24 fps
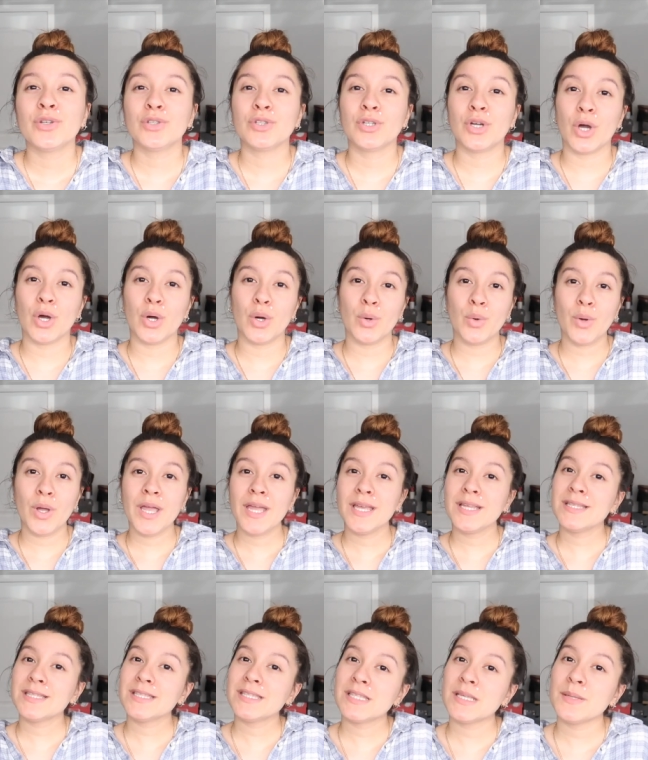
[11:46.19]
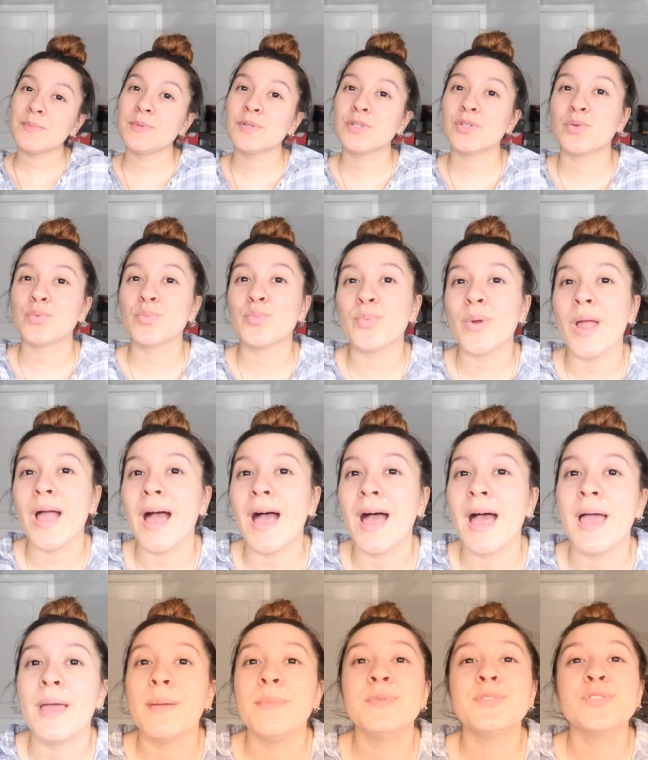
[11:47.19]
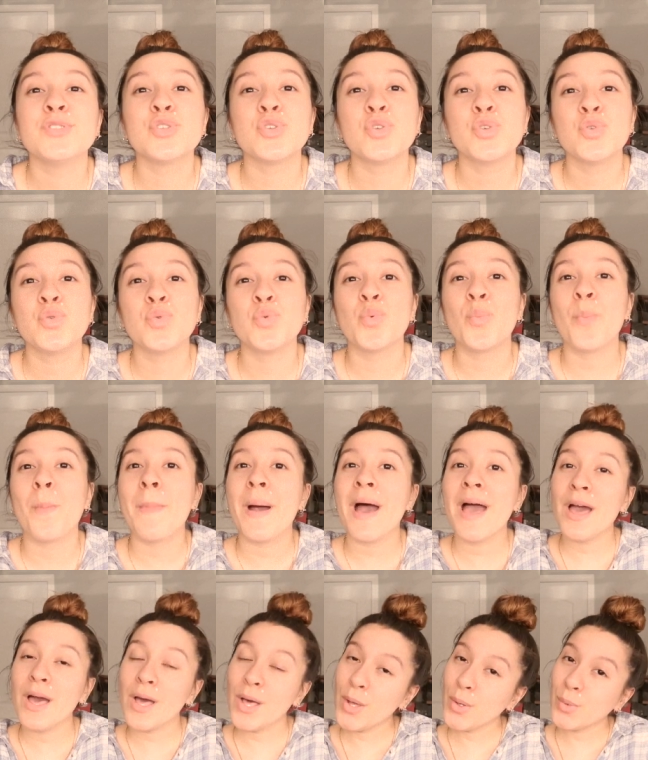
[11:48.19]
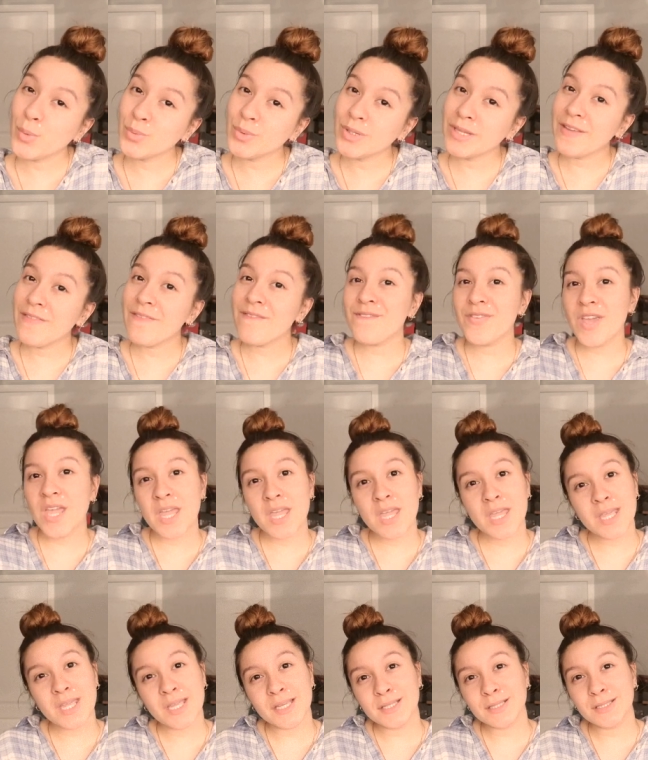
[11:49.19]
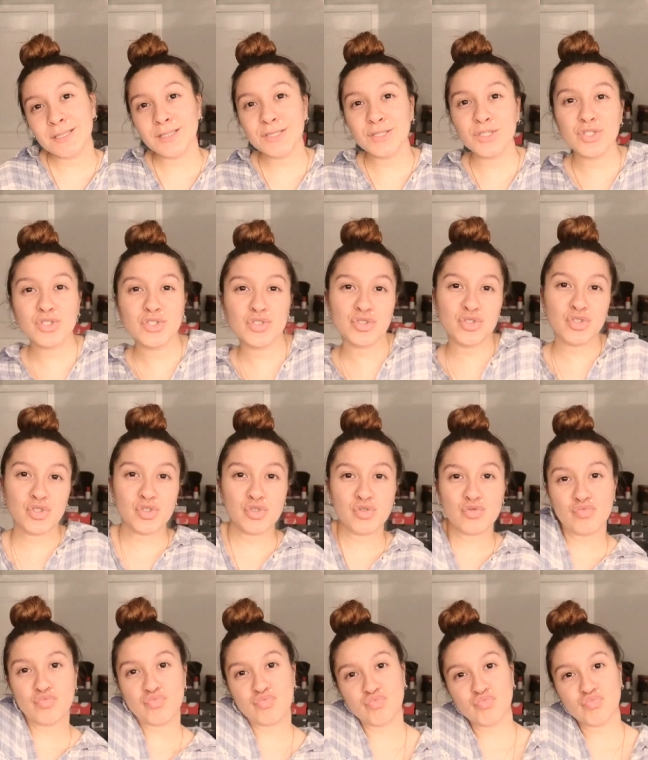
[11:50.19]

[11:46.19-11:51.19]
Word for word: go and subscribe to my OnlyFans.